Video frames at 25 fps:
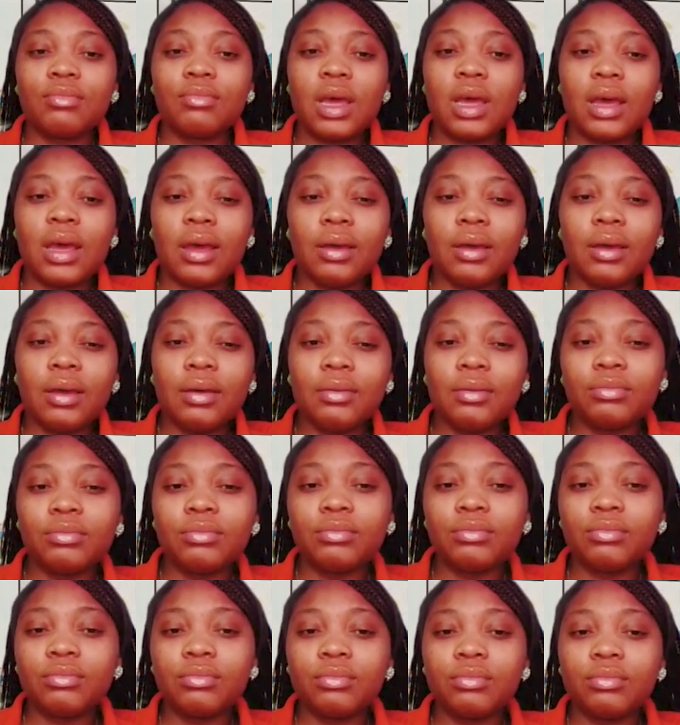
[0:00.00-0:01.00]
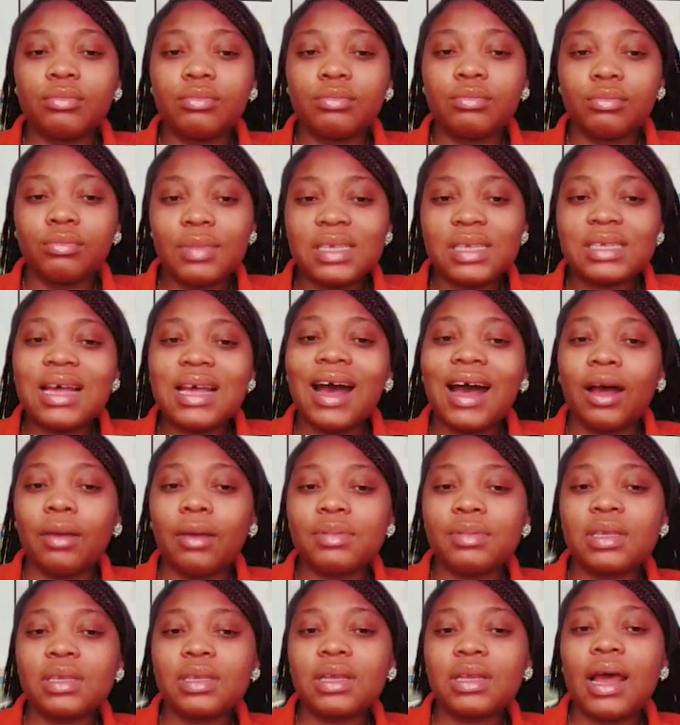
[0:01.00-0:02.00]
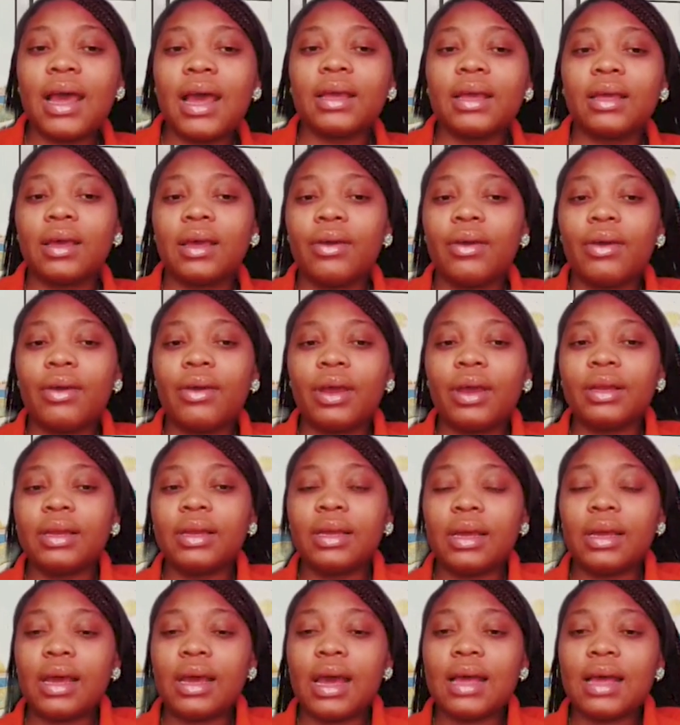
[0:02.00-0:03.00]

um mishaps like here and there